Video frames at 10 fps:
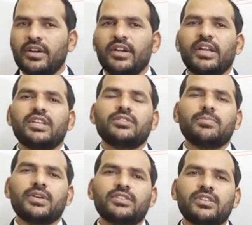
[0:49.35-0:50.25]

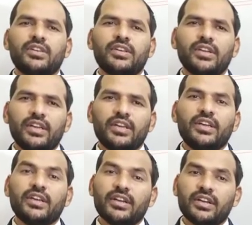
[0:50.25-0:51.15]
TSPSC
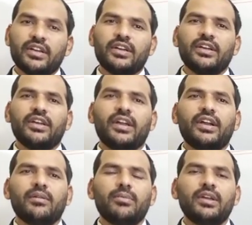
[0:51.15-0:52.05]
AE,
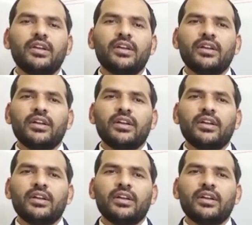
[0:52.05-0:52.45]
AW,